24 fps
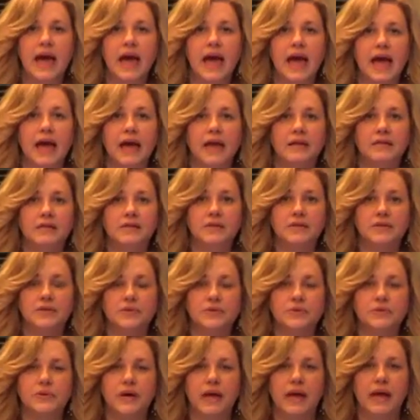and
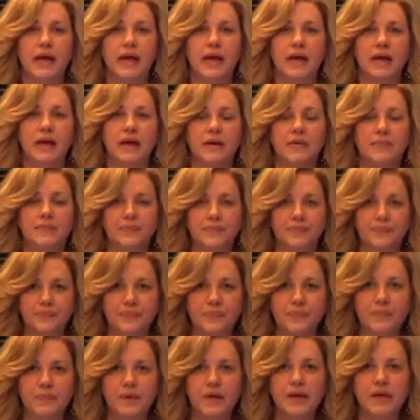to a
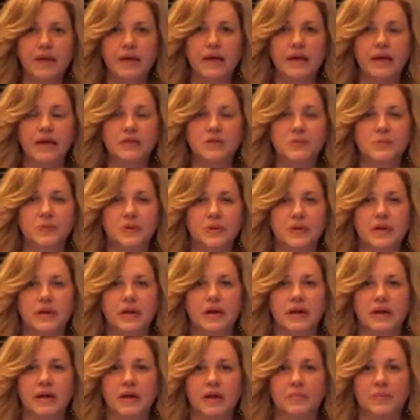media expert
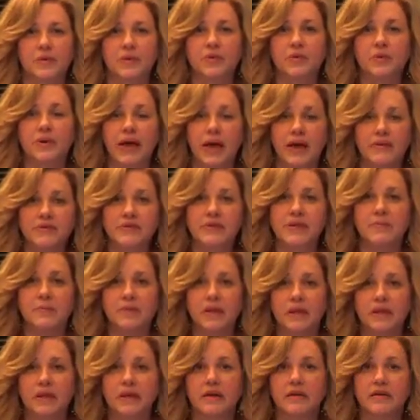who gave some of
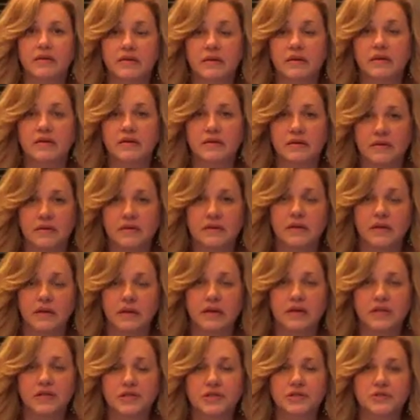the
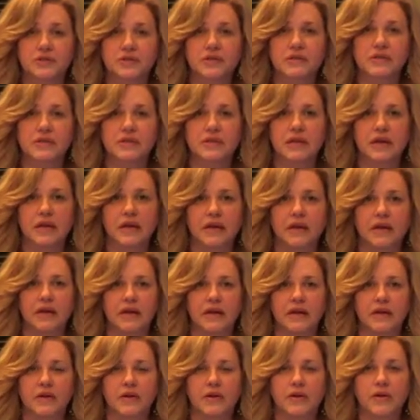issues
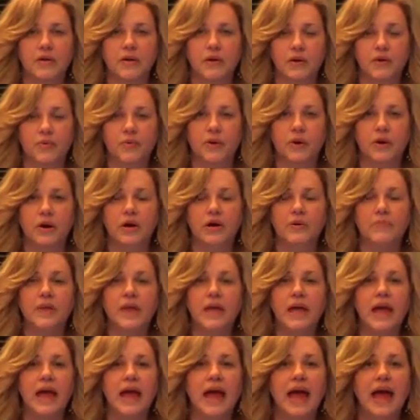in her work.
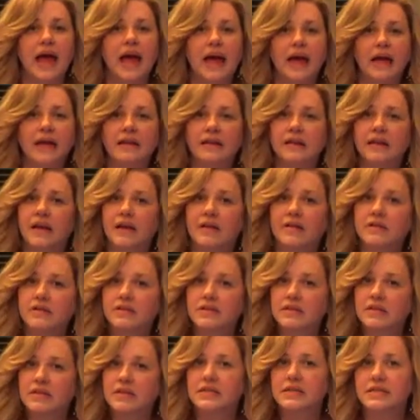And
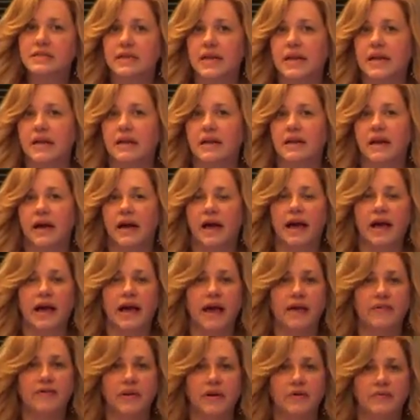to this date, I
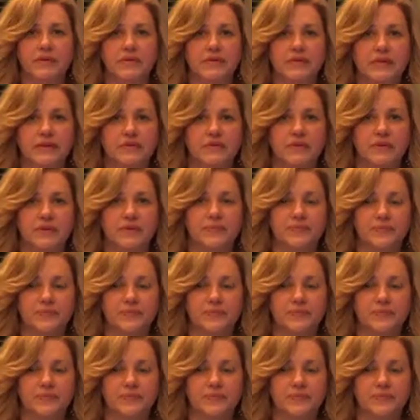have not received